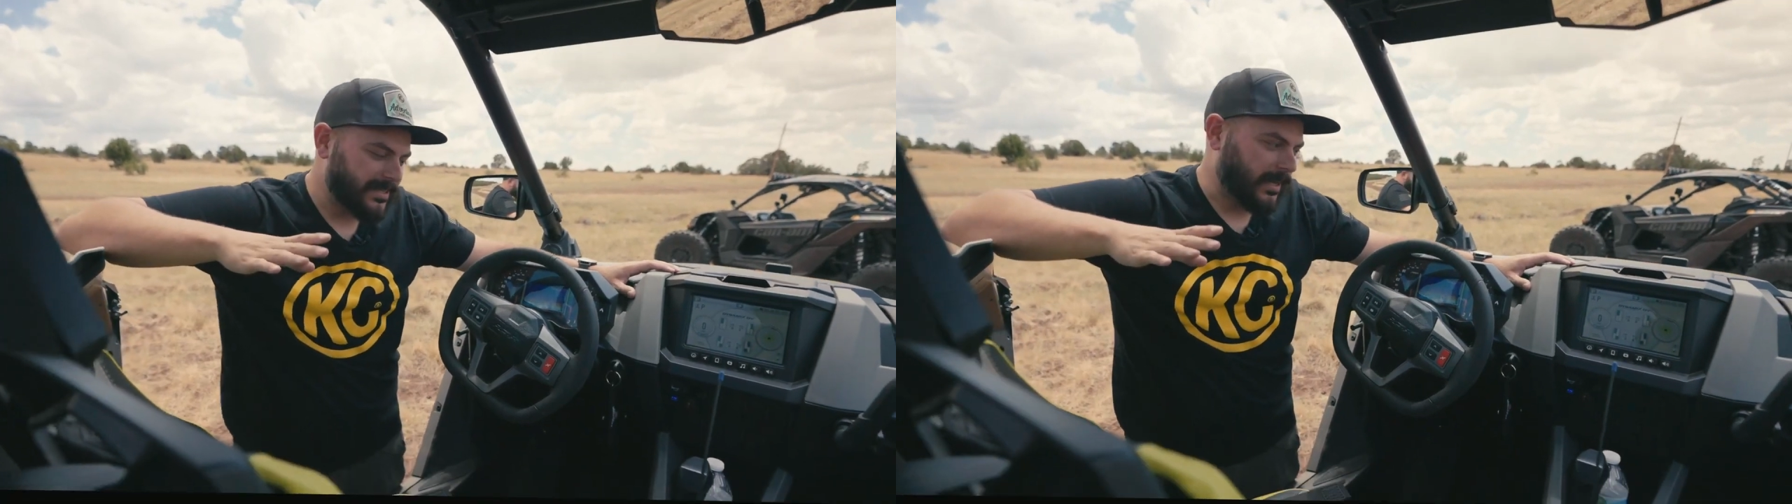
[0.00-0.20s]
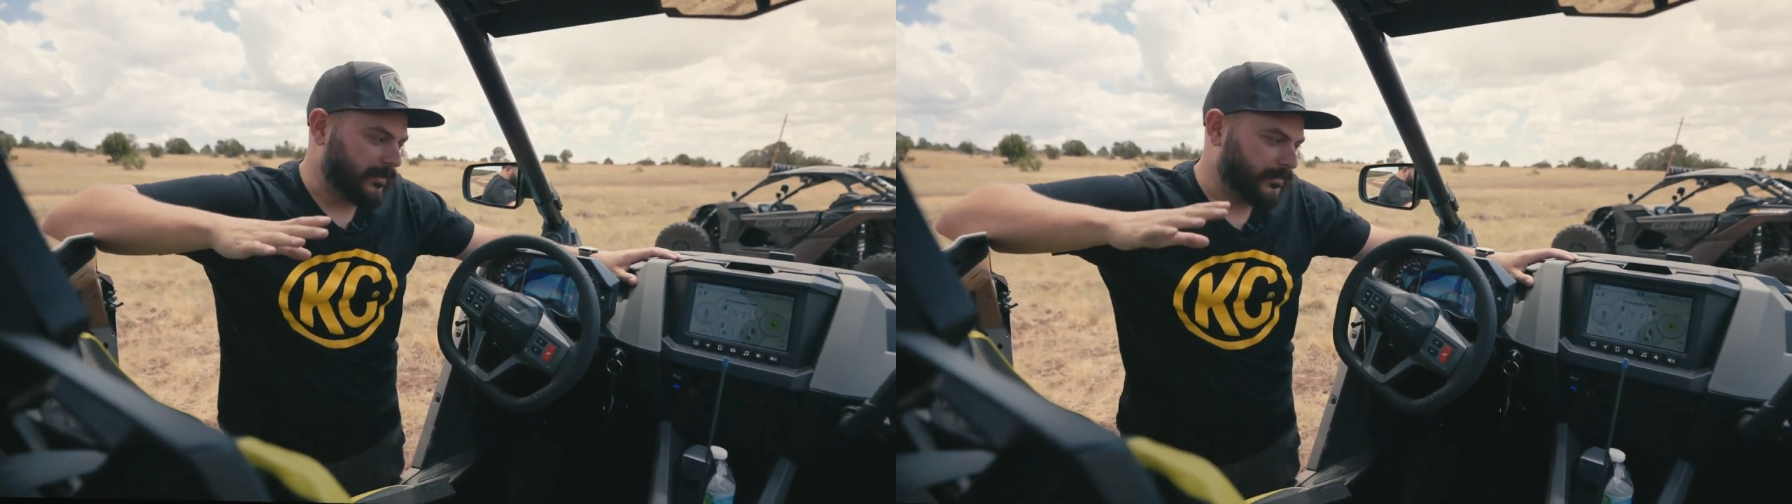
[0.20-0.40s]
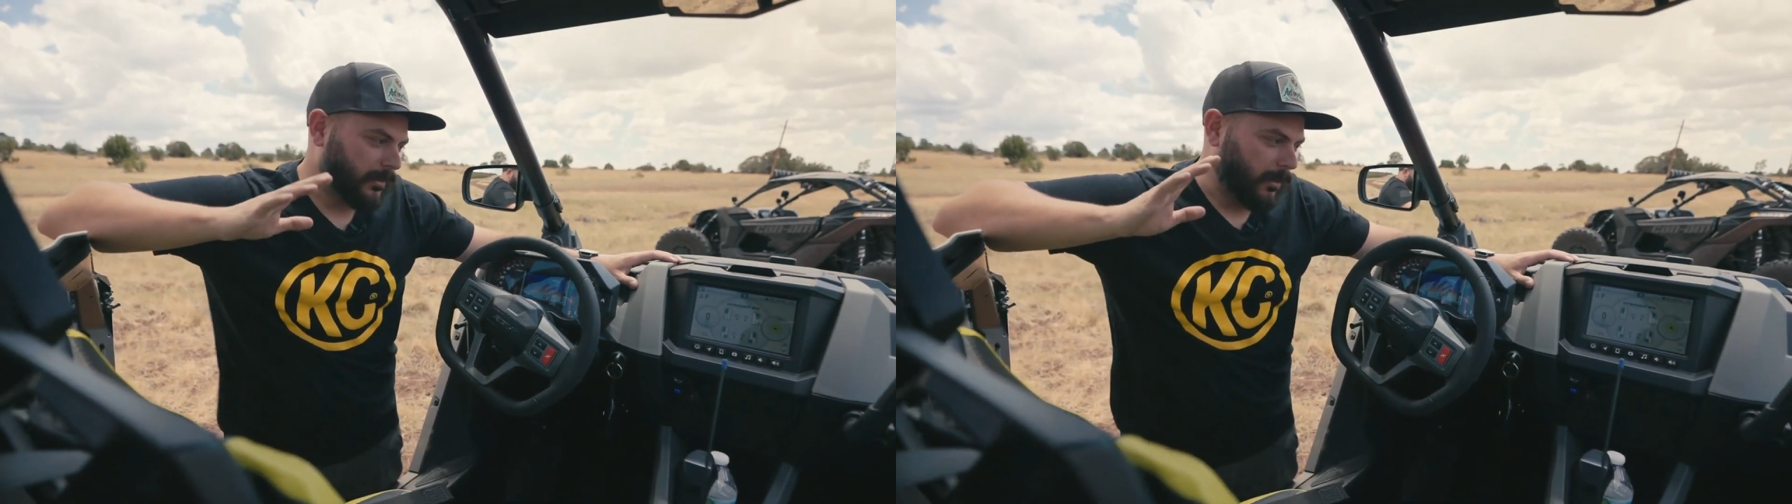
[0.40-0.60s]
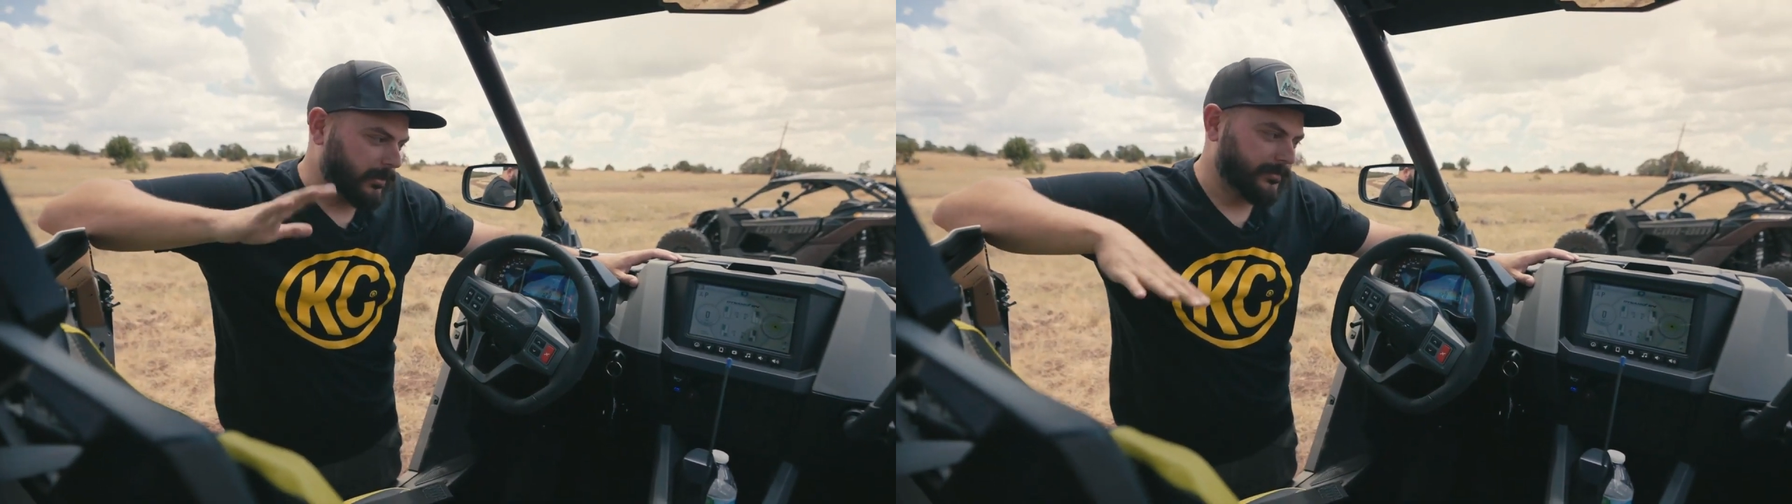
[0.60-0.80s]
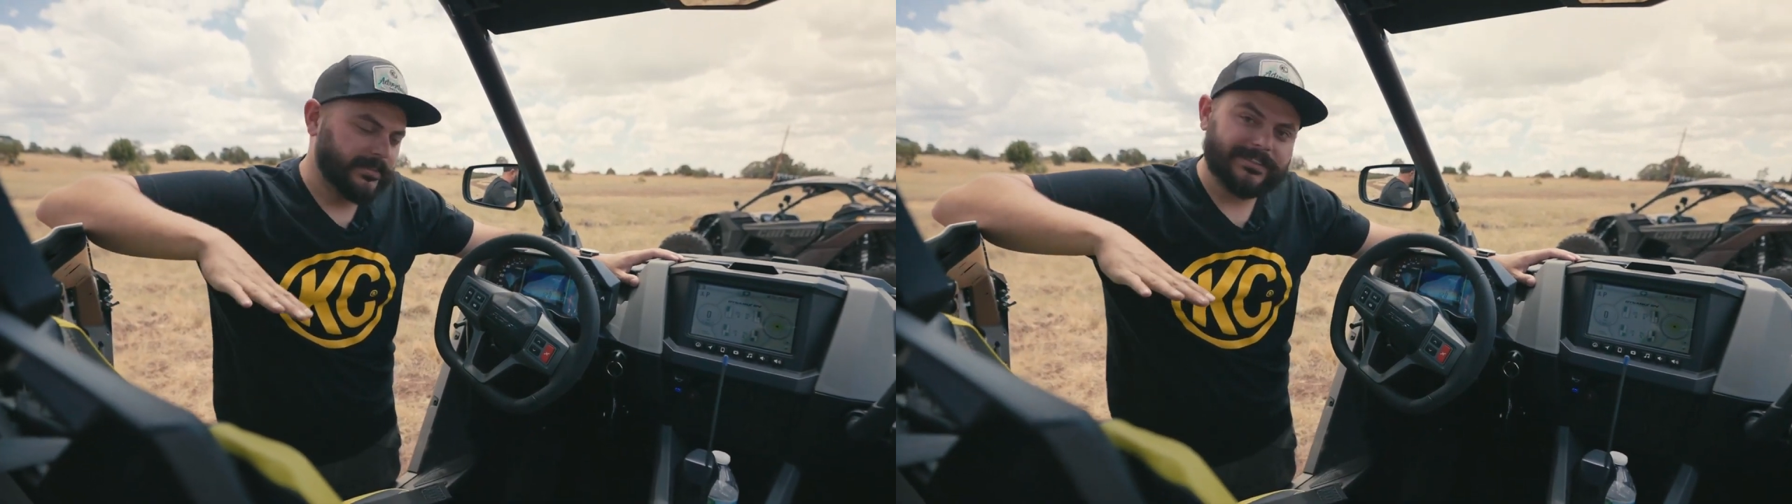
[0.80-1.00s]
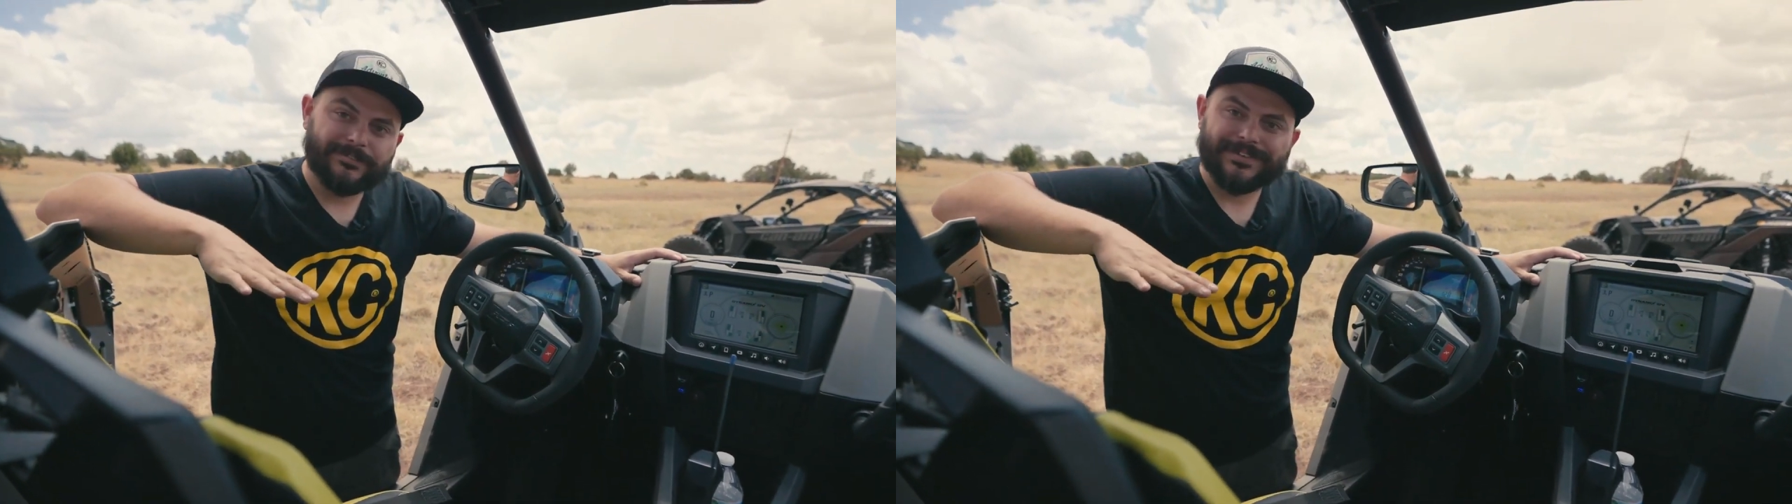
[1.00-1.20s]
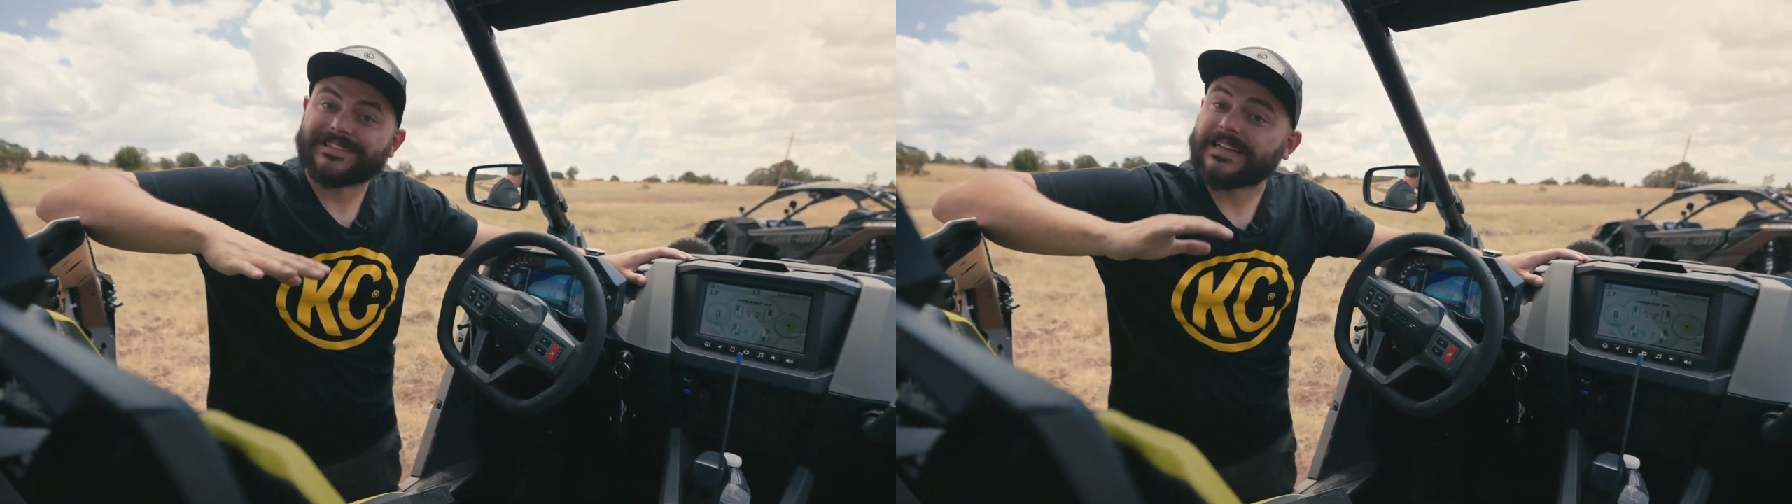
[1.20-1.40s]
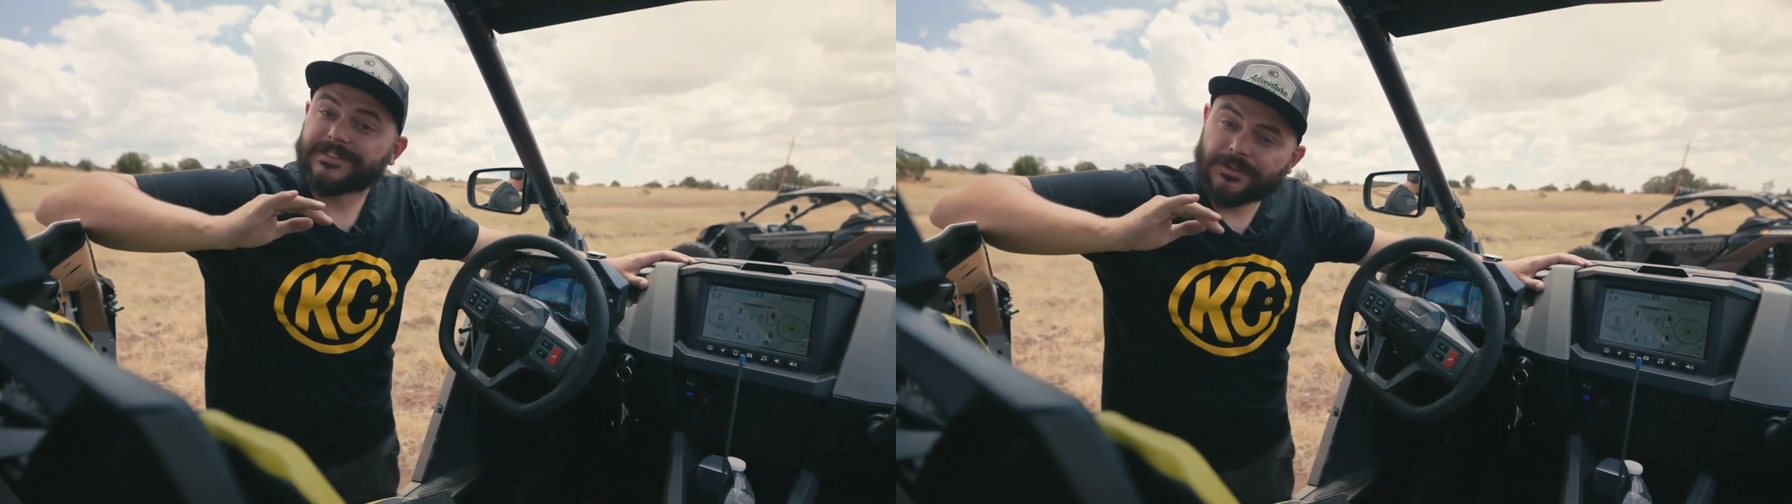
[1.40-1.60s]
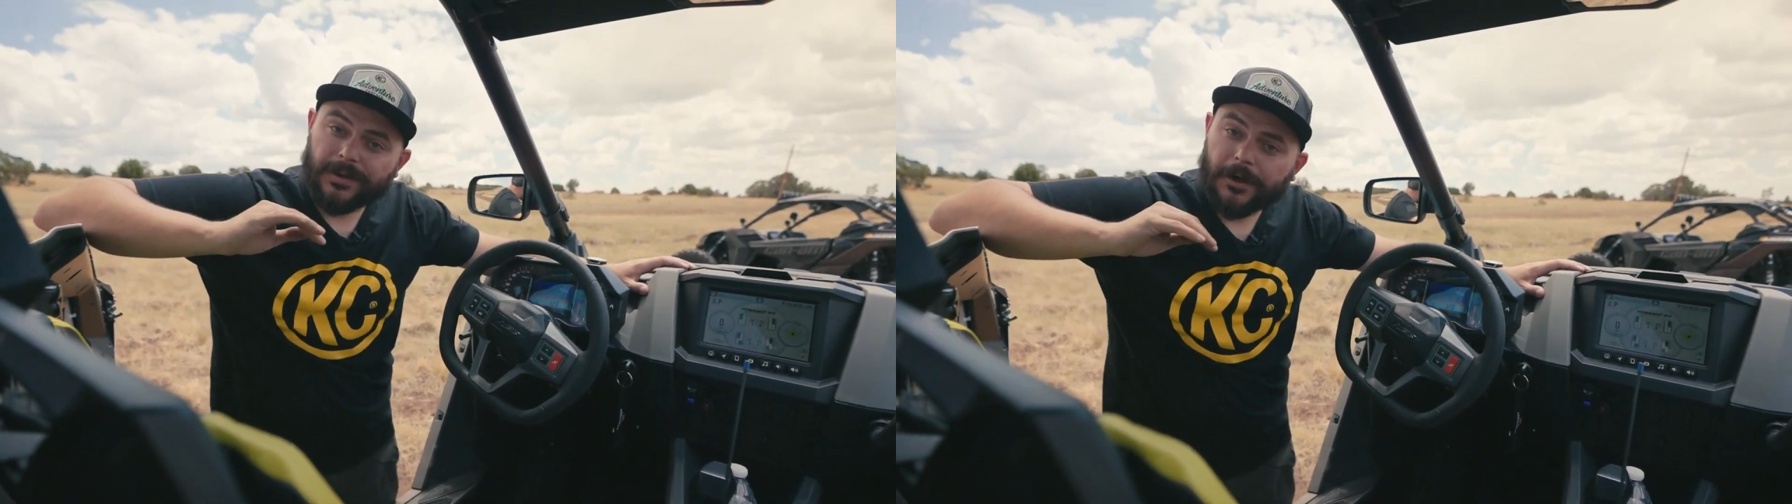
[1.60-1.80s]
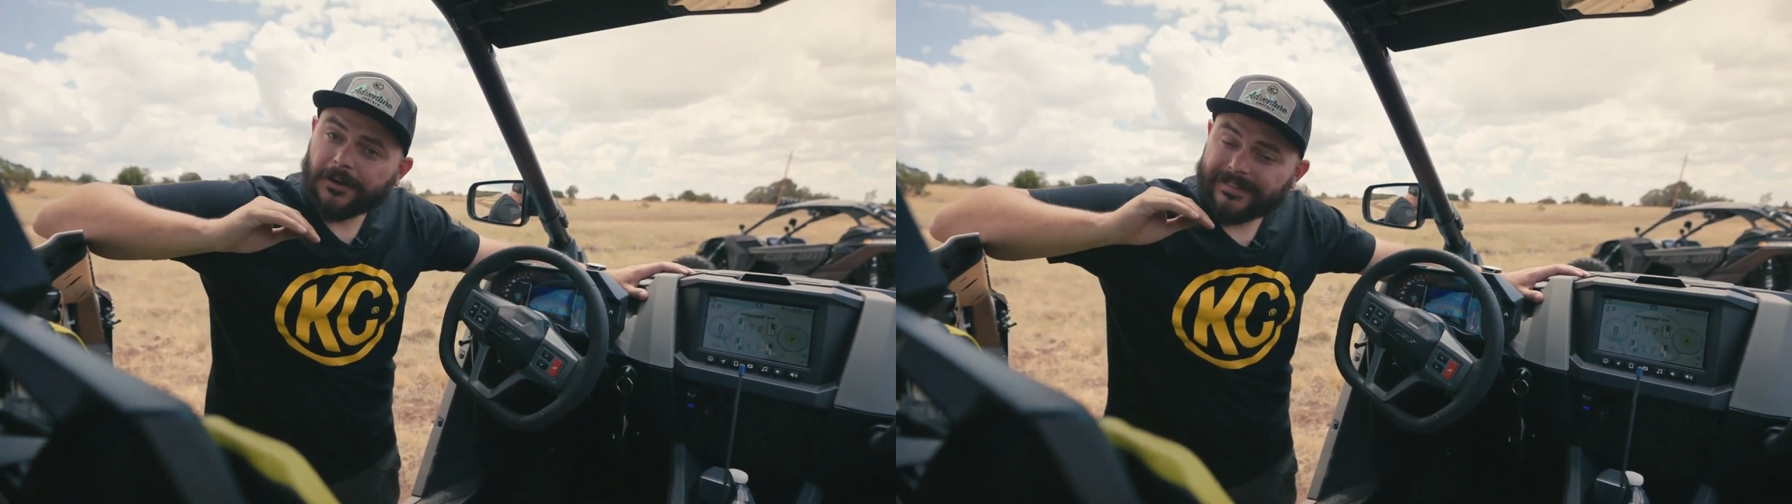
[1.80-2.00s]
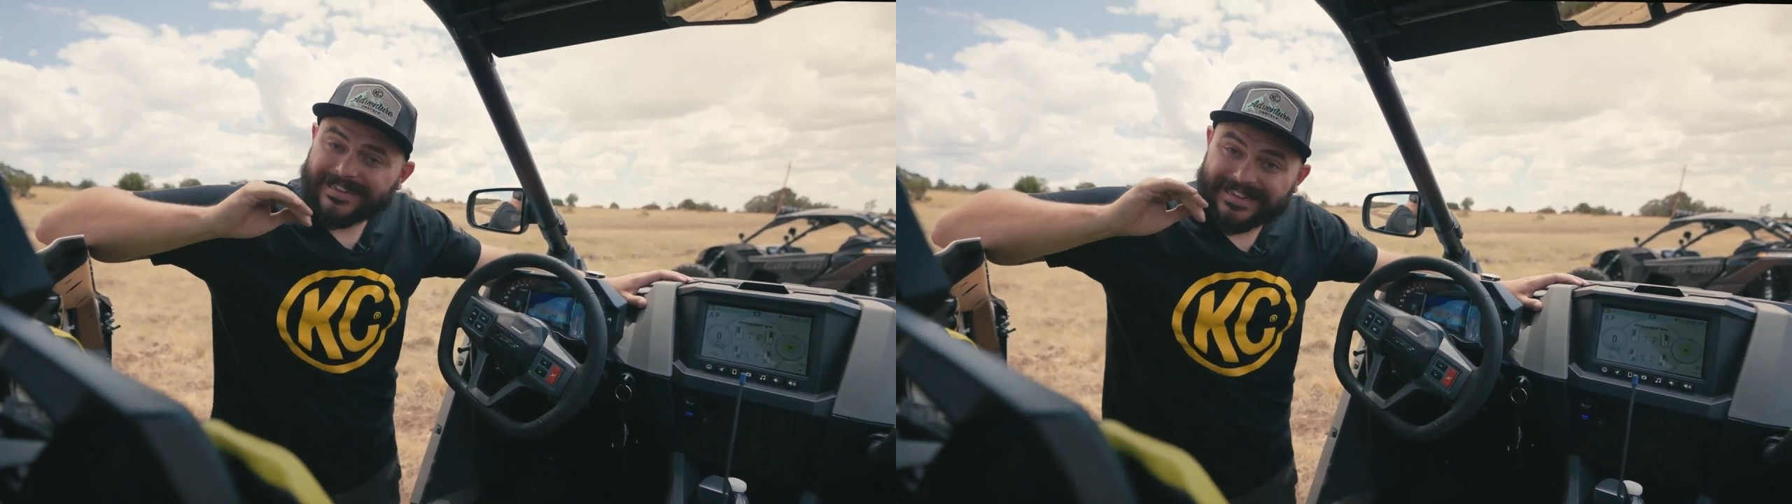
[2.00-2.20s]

to cover all of the different things going on the